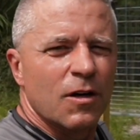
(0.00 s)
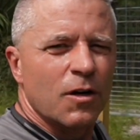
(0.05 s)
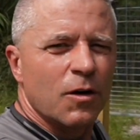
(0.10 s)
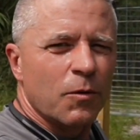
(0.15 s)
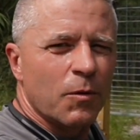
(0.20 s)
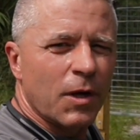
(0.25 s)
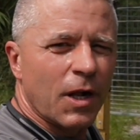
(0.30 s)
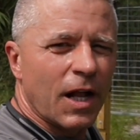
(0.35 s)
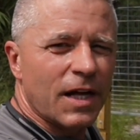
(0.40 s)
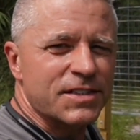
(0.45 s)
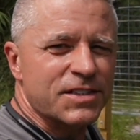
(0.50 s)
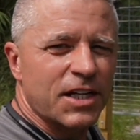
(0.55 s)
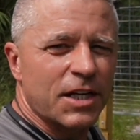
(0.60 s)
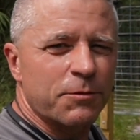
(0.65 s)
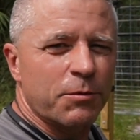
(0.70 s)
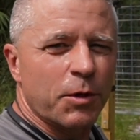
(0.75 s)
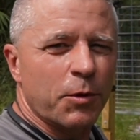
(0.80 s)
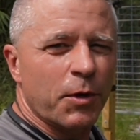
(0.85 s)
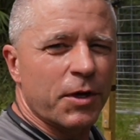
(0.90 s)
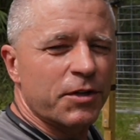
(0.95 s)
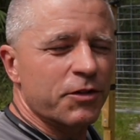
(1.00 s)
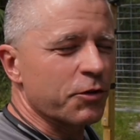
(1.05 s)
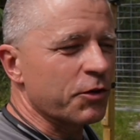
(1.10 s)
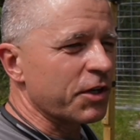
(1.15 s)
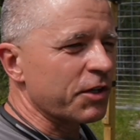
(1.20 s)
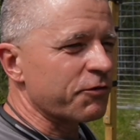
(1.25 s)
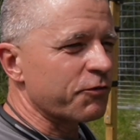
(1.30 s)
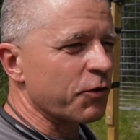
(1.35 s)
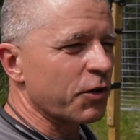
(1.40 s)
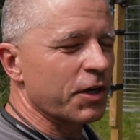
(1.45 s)
Well, I said we wouldn't do
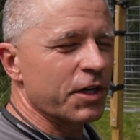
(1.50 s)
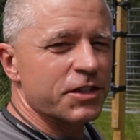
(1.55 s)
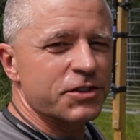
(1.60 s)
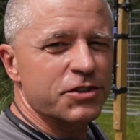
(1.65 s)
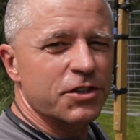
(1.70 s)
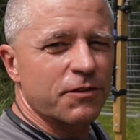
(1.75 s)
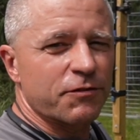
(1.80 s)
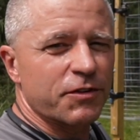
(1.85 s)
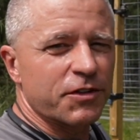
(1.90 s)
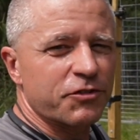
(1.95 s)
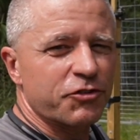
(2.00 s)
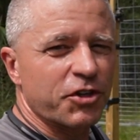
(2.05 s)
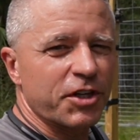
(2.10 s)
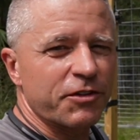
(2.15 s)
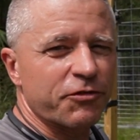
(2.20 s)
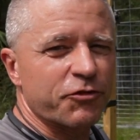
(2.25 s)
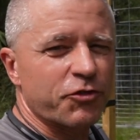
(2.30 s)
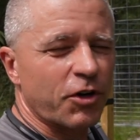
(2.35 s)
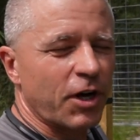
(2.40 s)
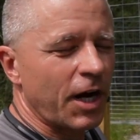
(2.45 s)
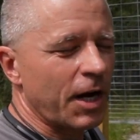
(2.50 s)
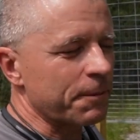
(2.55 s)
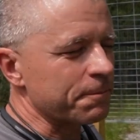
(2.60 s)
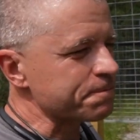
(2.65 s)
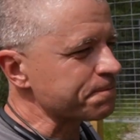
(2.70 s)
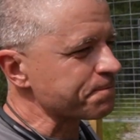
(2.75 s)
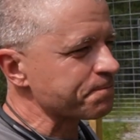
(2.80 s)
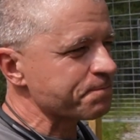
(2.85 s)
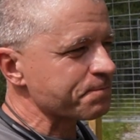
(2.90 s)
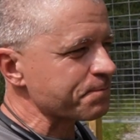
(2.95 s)
any footage of the chief trap,
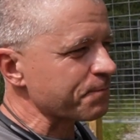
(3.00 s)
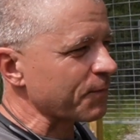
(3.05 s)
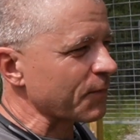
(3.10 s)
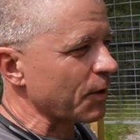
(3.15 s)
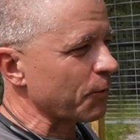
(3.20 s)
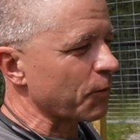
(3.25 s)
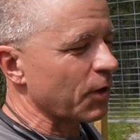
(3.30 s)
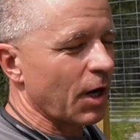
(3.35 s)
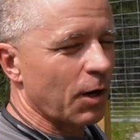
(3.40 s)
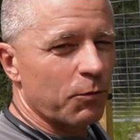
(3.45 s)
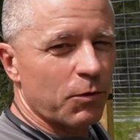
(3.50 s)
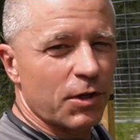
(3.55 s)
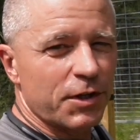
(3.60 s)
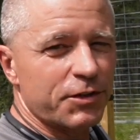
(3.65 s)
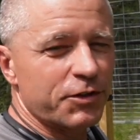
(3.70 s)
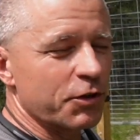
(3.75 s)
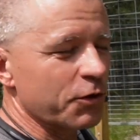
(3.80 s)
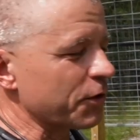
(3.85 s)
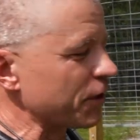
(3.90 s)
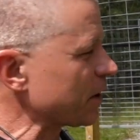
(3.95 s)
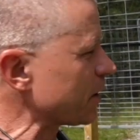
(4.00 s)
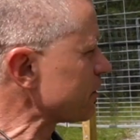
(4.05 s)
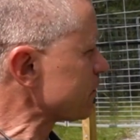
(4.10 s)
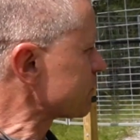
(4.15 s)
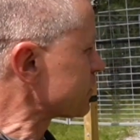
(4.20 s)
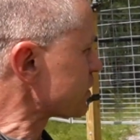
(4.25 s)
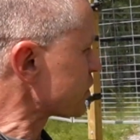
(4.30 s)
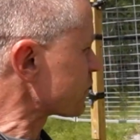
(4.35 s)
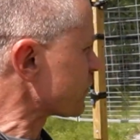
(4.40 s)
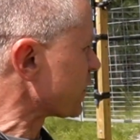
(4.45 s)
and we're not really doing it.
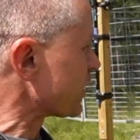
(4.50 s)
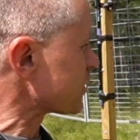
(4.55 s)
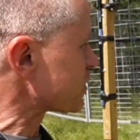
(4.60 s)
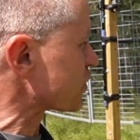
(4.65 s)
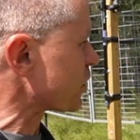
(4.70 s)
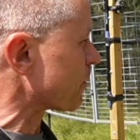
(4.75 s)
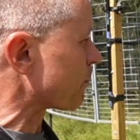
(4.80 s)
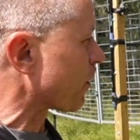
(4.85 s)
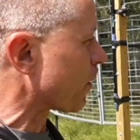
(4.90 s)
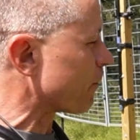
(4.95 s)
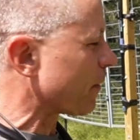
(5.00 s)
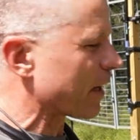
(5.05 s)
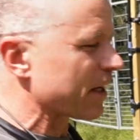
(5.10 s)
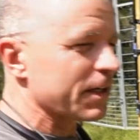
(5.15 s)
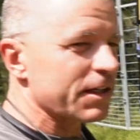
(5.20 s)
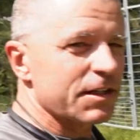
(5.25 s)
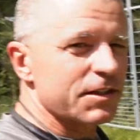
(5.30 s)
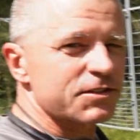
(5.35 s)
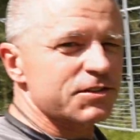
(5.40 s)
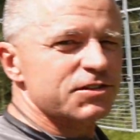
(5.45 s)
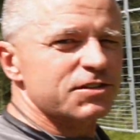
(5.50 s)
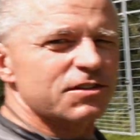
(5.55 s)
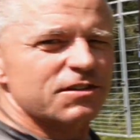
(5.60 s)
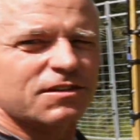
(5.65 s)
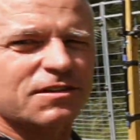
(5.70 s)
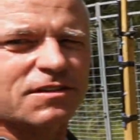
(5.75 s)
Just finished up our maintenance.